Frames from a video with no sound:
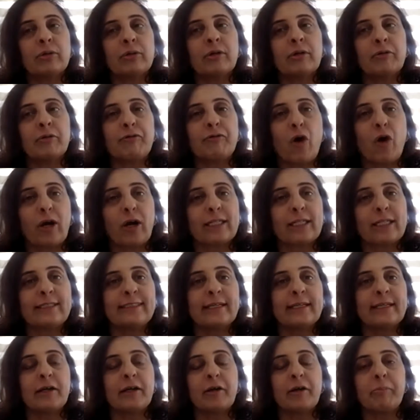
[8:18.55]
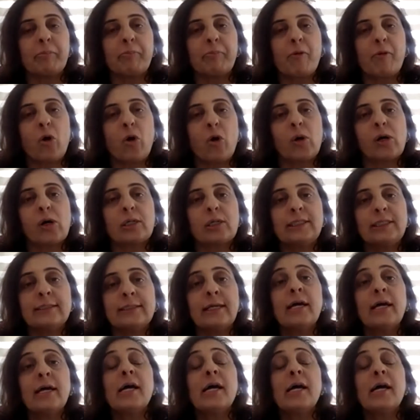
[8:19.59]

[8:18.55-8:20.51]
the forensic reports,